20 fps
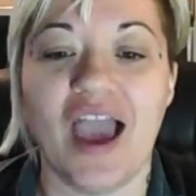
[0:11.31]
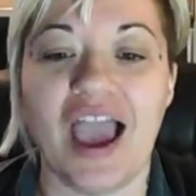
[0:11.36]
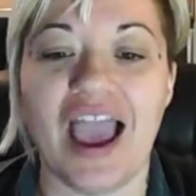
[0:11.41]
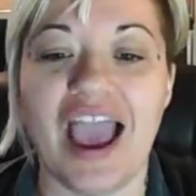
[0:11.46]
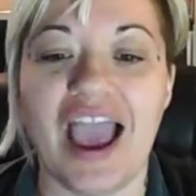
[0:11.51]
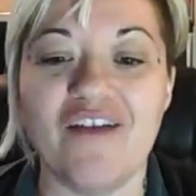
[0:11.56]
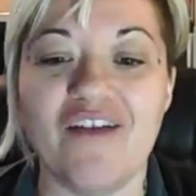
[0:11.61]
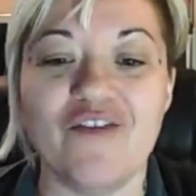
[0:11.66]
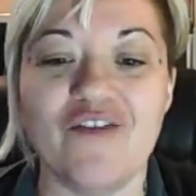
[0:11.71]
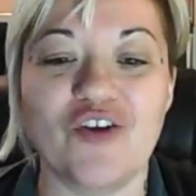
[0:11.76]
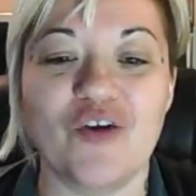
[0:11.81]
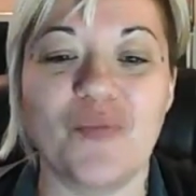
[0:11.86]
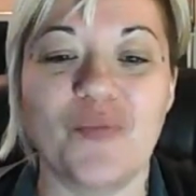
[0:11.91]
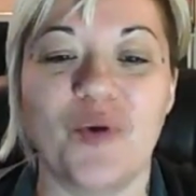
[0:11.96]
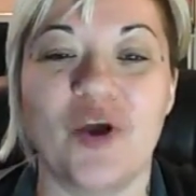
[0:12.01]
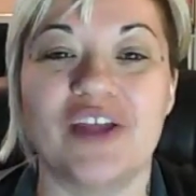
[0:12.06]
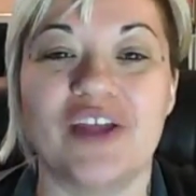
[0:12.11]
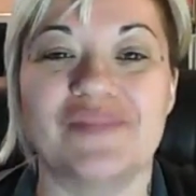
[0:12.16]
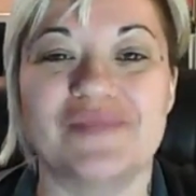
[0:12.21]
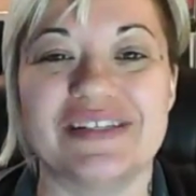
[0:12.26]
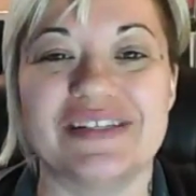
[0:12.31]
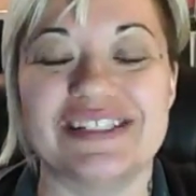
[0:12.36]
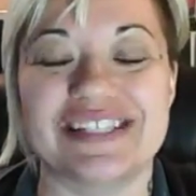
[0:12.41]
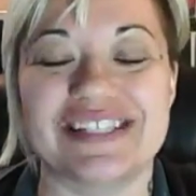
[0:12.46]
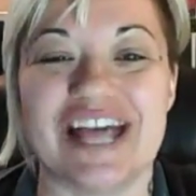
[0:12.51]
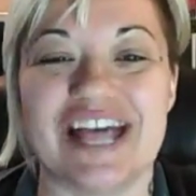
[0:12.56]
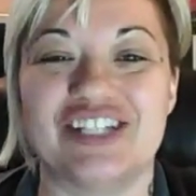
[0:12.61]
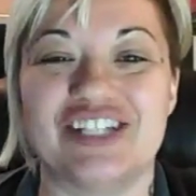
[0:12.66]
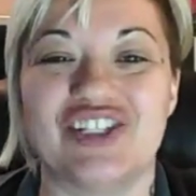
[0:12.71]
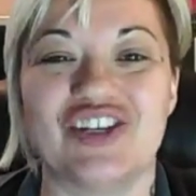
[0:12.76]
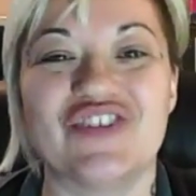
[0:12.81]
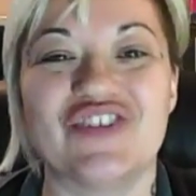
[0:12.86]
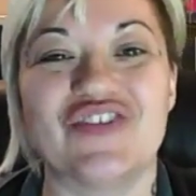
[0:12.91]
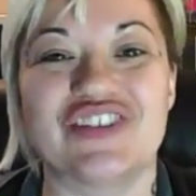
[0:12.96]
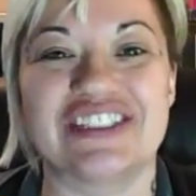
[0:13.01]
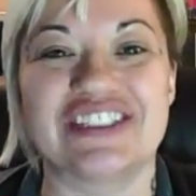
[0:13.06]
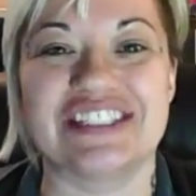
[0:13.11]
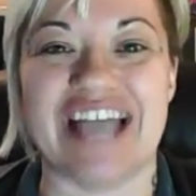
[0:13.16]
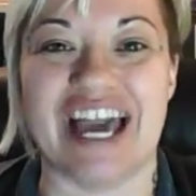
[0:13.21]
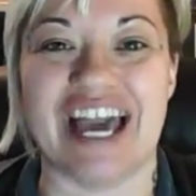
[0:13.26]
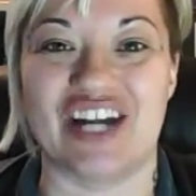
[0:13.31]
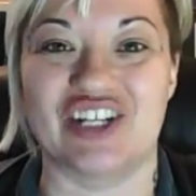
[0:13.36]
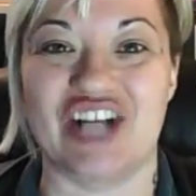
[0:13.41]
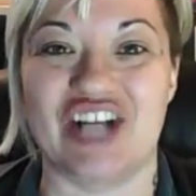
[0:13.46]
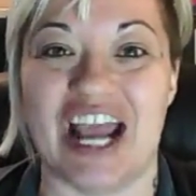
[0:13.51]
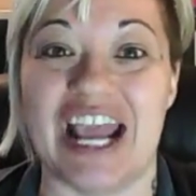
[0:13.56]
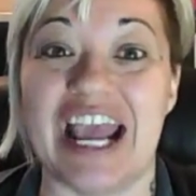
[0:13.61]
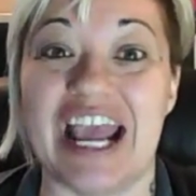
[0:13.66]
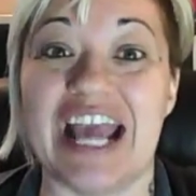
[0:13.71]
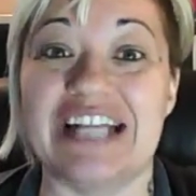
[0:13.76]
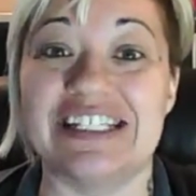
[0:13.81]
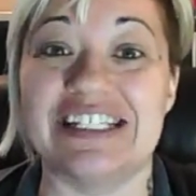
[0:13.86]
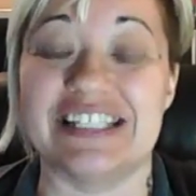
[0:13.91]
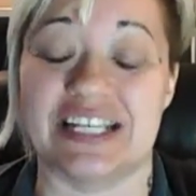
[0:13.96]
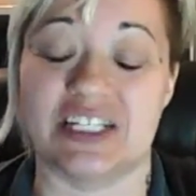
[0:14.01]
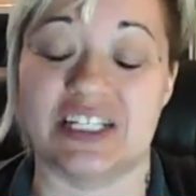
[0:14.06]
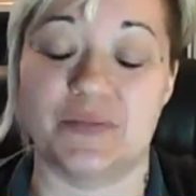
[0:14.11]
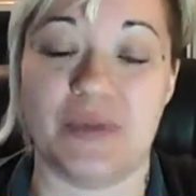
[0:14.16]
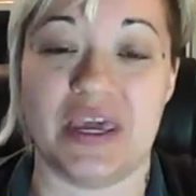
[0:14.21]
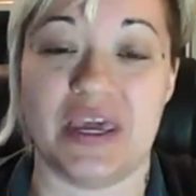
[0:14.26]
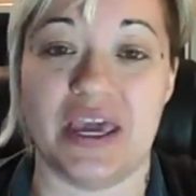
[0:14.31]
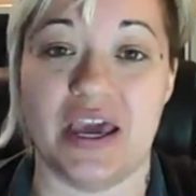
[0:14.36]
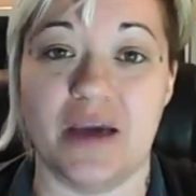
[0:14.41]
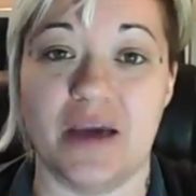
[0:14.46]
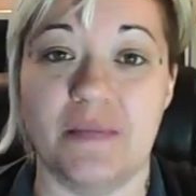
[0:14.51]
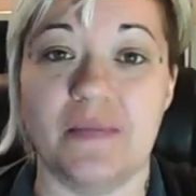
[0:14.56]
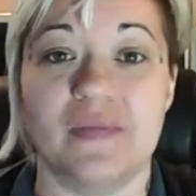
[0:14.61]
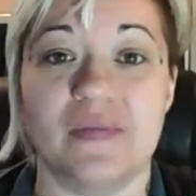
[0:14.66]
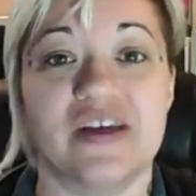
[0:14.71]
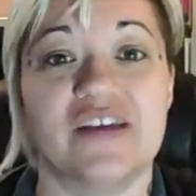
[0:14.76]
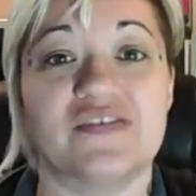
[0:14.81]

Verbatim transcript: I have your appointment scheduled for Saturday at 6 p.m.